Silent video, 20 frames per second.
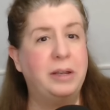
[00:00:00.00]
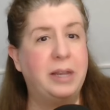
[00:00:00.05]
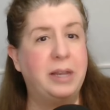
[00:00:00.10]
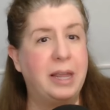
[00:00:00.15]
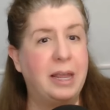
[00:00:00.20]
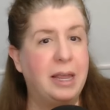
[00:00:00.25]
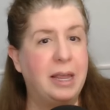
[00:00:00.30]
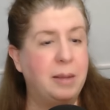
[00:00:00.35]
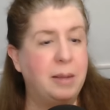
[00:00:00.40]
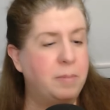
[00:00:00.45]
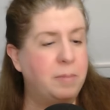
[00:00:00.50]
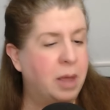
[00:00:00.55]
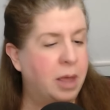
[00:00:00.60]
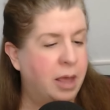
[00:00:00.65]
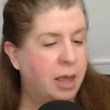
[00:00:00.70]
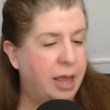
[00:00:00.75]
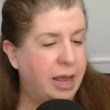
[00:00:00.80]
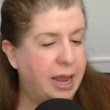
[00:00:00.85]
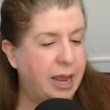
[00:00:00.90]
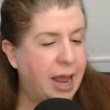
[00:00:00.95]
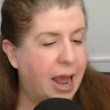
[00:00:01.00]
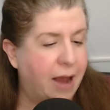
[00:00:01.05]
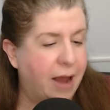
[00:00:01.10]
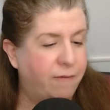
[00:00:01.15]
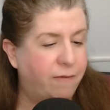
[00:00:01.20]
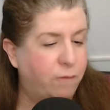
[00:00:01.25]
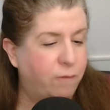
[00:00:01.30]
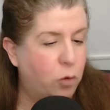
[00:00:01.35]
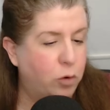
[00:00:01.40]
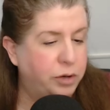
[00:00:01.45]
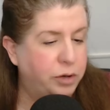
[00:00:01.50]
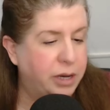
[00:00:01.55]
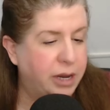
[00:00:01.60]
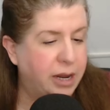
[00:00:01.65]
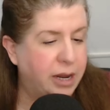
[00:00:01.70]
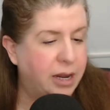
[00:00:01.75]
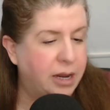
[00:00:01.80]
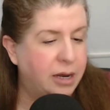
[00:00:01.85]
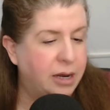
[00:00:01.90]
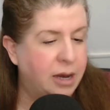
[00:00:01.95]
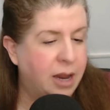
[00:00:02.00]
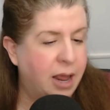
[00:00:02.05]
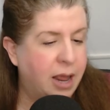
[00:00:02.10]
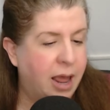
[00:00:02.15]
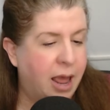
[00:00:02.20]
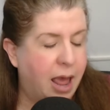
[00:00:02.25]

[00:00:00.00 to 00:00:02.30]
team, he had 14.